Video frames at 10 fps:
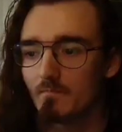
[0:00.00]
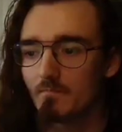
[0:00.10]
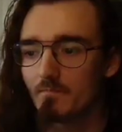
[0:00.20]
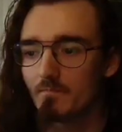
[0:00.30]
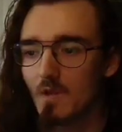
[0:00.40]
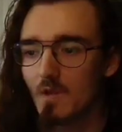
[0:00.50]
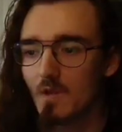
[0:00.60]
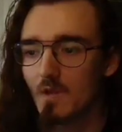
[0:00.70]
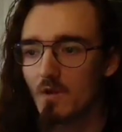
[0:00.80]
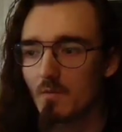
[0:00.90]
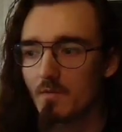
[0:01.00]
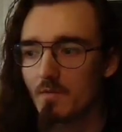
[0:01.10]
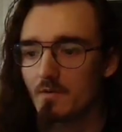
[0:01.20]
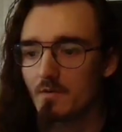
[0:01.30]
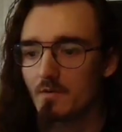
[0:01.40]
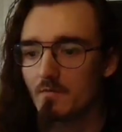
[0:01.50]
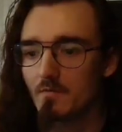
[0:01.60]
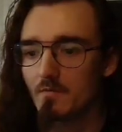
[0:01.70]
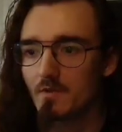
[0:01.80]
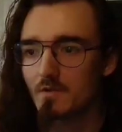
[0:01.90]
And we'll block with it too,
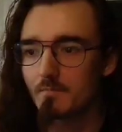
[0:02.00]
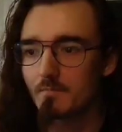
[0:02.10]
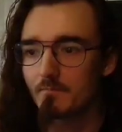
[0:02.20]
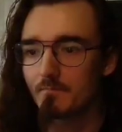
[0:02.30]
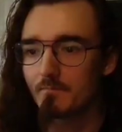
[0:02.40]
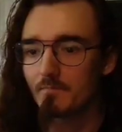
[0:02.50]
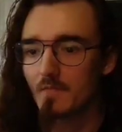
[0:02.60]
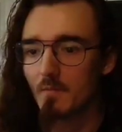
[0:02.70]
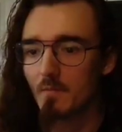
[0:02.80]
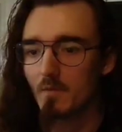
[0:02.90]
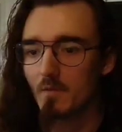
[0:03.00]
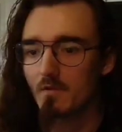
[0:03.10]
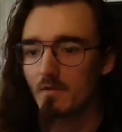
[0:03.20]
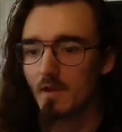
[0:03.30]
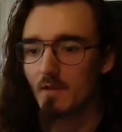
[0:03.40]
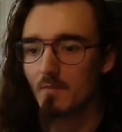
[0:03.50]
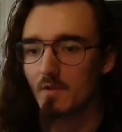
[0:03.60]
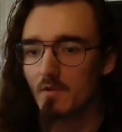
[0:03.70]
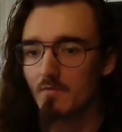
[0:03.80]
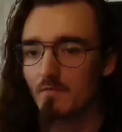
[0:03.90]
unfortunately. I mean, we
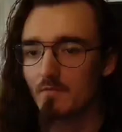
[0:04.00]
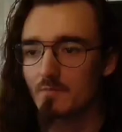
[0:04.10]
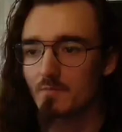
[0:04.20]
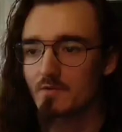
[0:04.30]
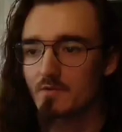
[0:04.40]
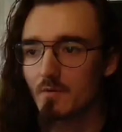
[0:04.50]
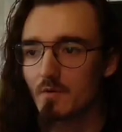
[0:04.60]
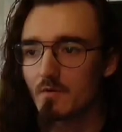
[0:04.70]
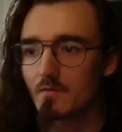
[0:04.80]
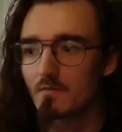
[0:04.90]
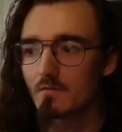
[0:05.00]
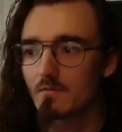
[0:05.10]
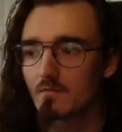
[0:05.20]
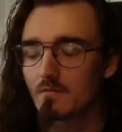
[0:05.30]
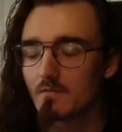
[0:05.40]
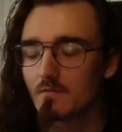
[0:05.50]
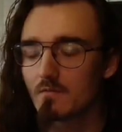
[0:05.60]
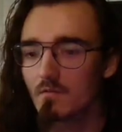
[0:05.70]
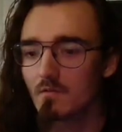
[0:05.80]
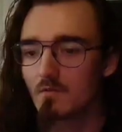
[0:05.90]
could have used Bone Skewer.
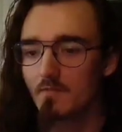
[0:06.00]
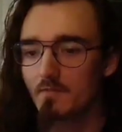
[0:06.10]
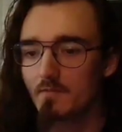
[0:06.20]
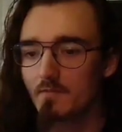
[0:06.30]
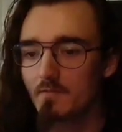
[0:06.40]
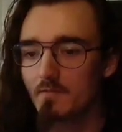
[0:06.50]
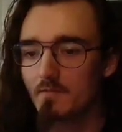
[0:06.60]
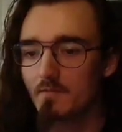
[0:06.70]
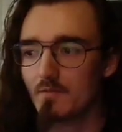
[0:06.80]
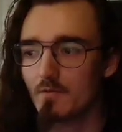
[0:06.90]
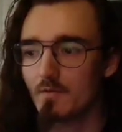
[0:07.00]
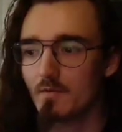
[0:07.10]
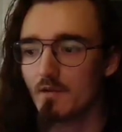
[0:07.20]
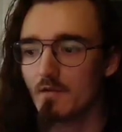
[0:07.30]
I'll have to get in the habit of doing that.